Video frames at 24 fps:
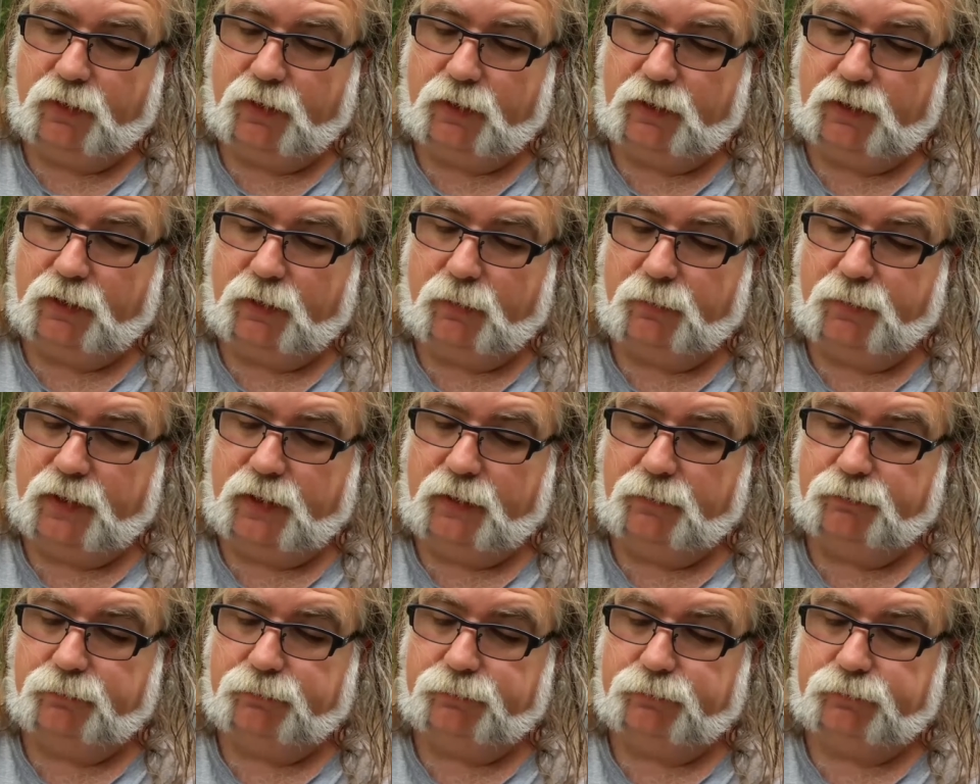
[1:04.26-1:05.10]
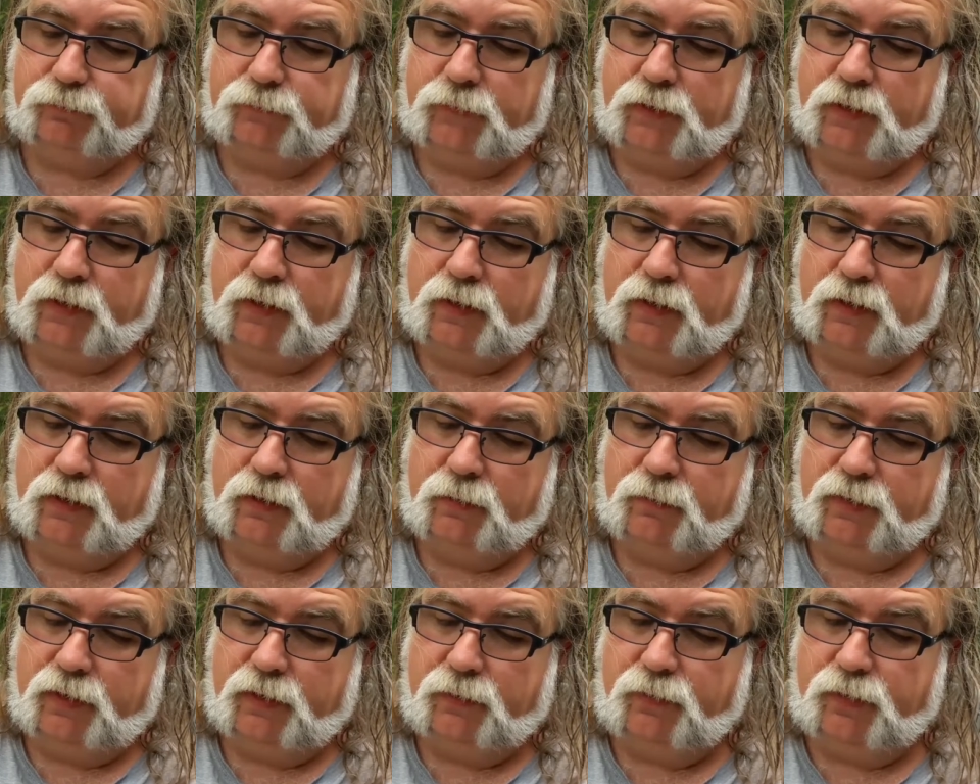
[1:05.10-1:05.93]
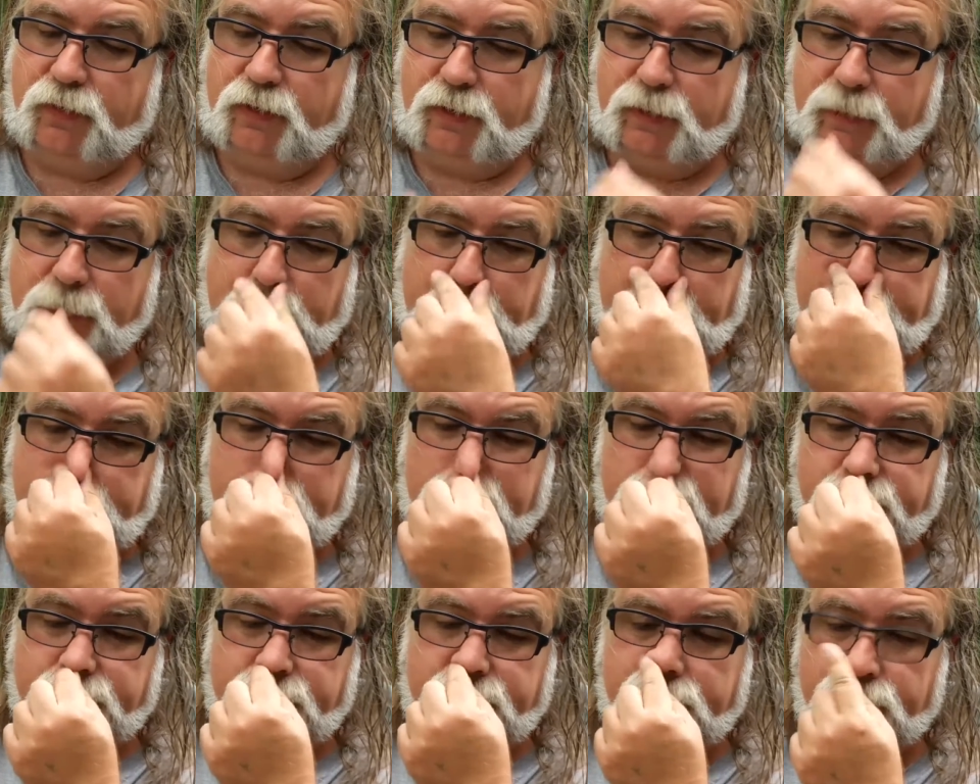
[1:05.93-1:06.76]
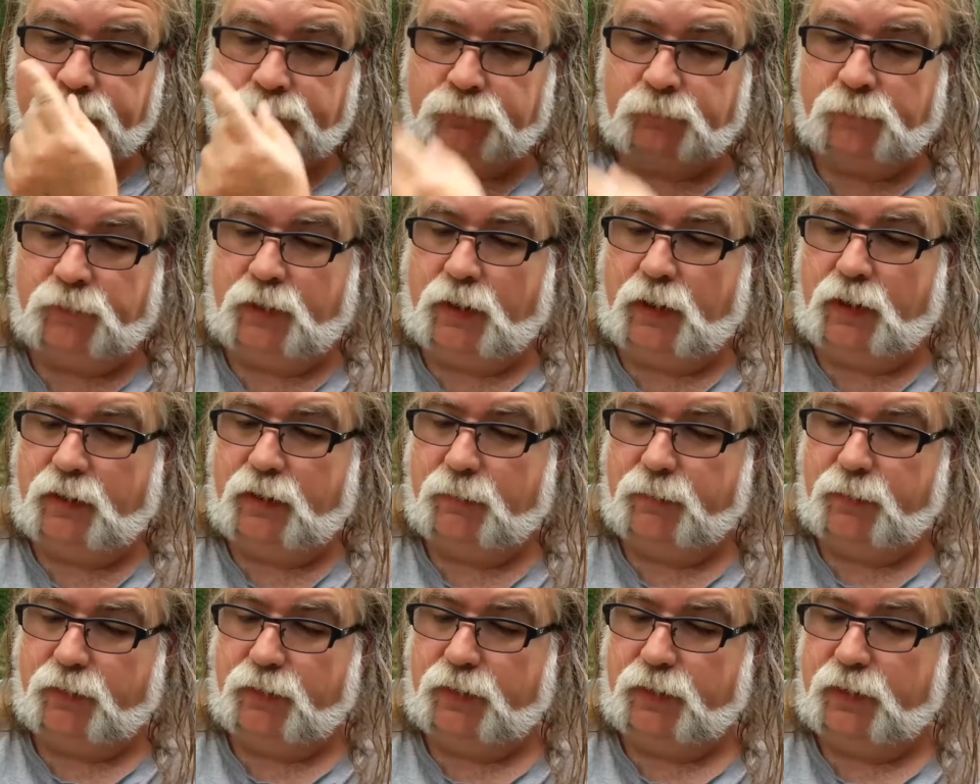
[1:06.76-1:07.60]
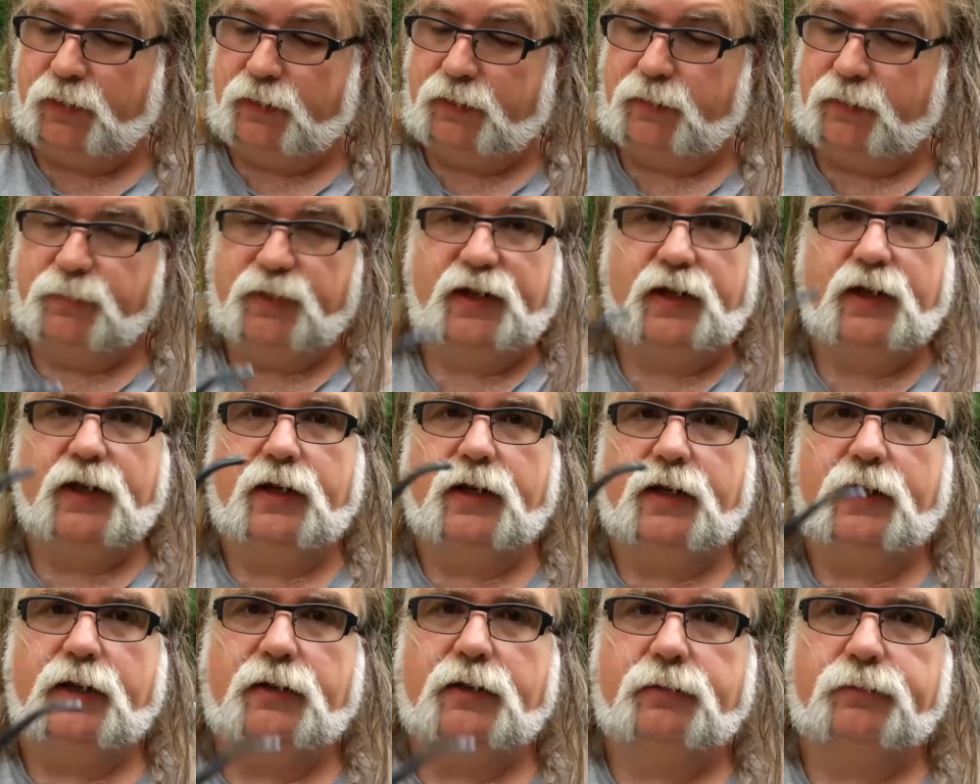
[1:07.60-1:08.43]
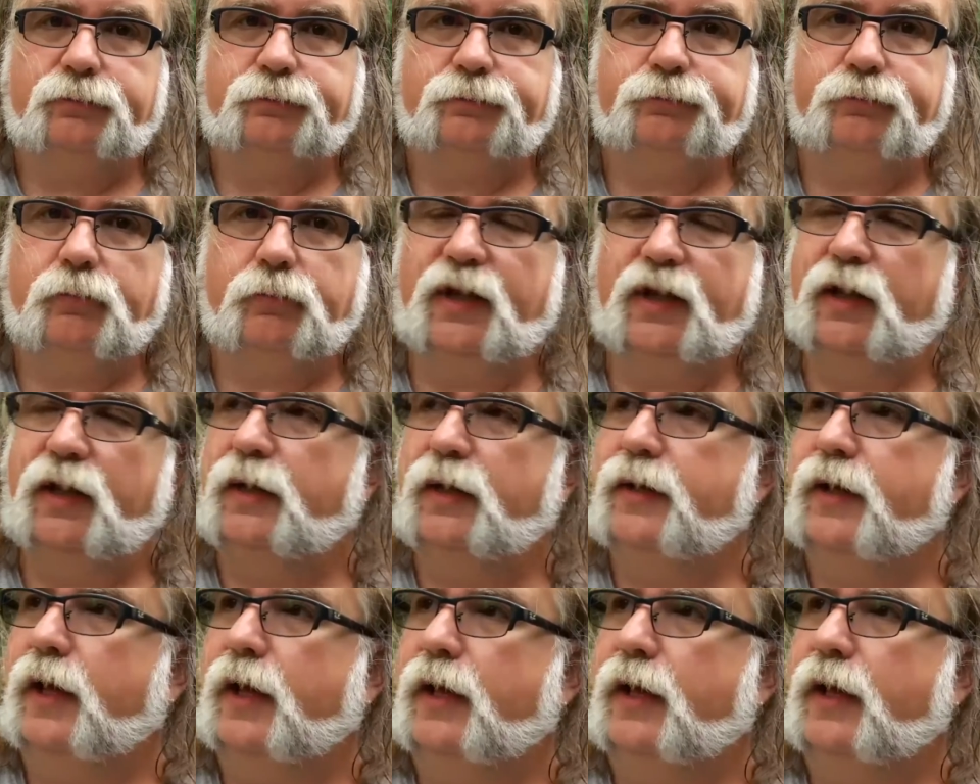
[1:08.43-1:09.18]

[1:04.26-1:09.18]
it a little bit. I want to talk about it at the beginning, middle, and